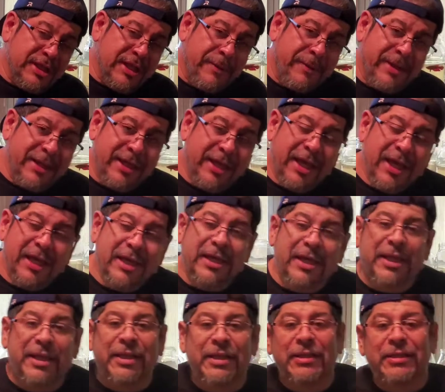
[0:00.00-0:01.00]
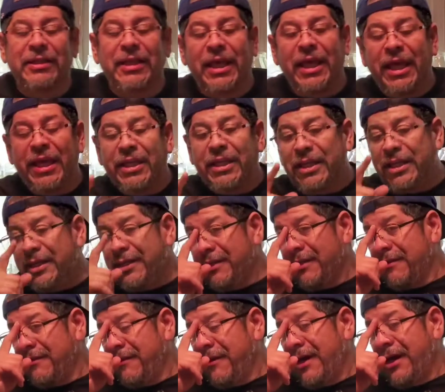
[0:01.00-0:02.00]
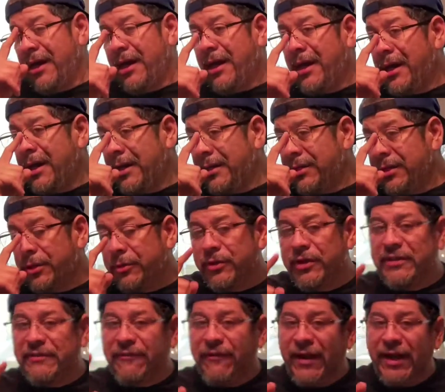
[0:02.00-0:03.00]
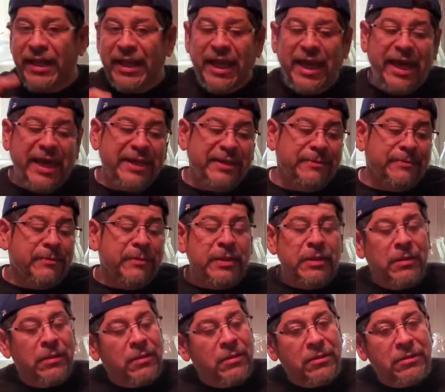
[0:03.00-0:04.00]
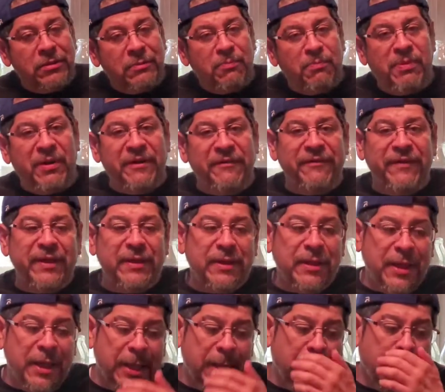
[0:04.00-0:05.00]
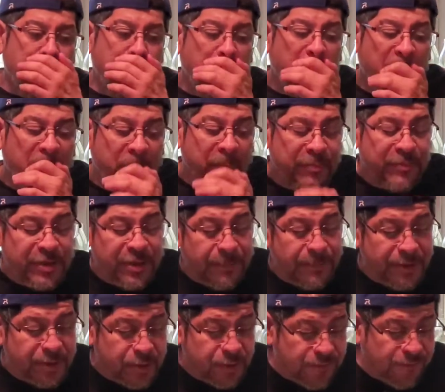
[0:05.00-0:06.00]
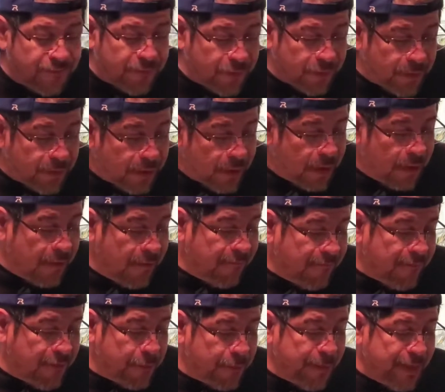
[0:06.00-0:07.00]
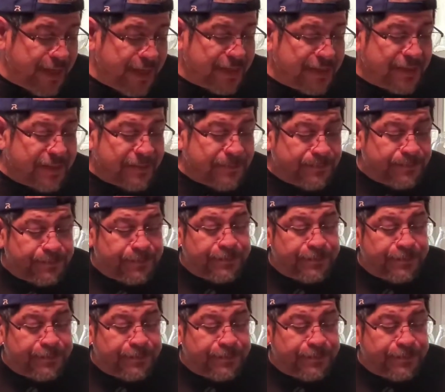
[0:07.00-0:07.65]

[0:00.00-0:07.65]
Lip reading: 78 and 80 degrees Fahrenheit is perfect temperature for bettas.